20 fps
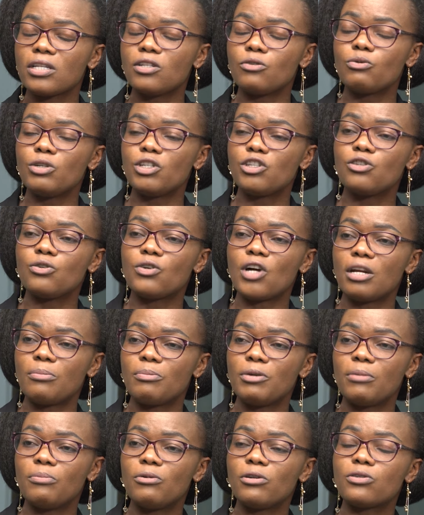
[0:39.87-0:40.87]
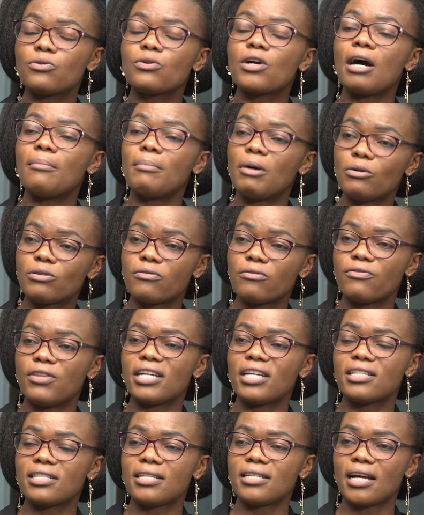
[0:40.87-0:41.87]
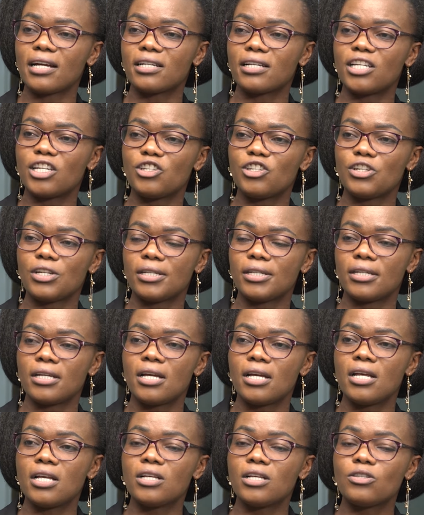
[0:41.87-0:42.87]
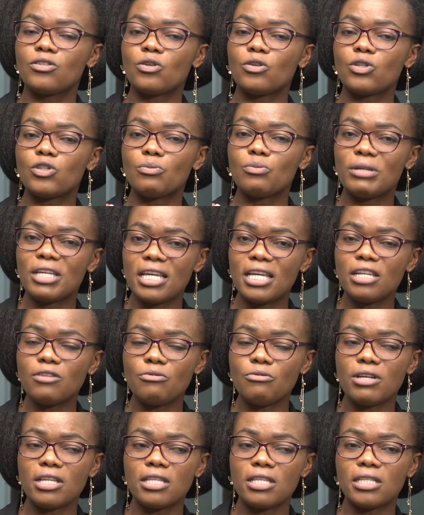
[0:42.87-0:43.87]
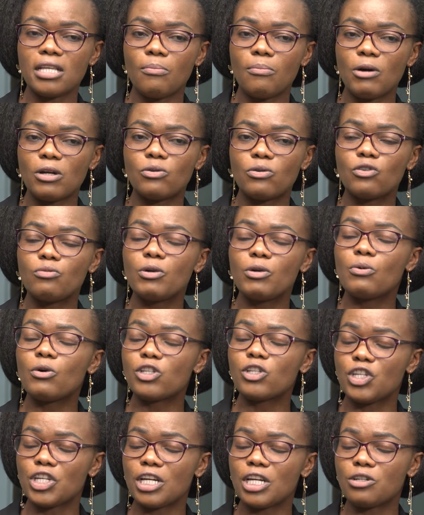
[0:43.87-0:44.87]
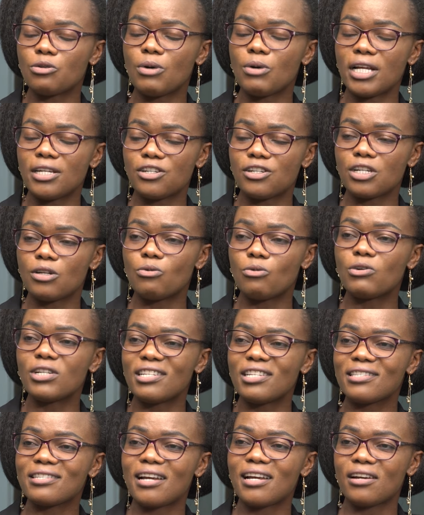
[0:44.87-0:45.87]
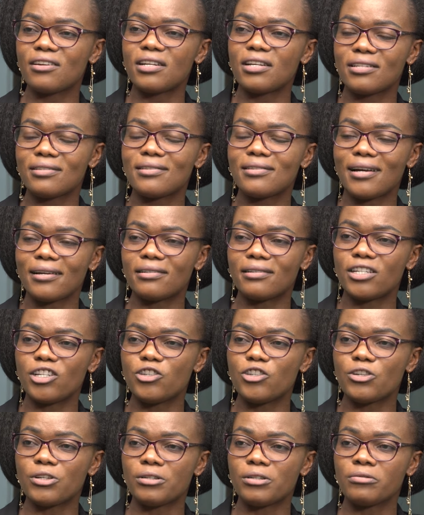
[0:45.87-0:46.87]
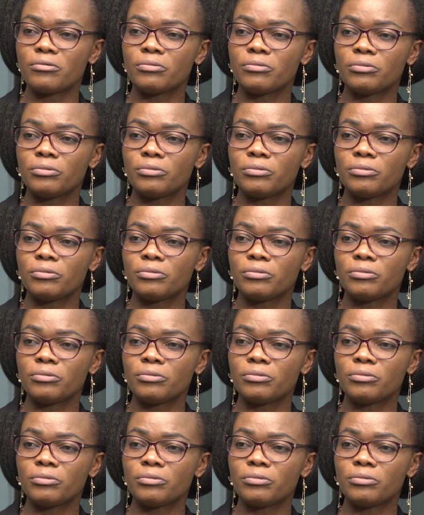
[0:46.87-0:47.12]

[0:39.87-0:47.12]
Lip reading: in which you can be able to come out of that stagnation. Mm. So to begin with, someone could be watching and wondering, what is career stagnation?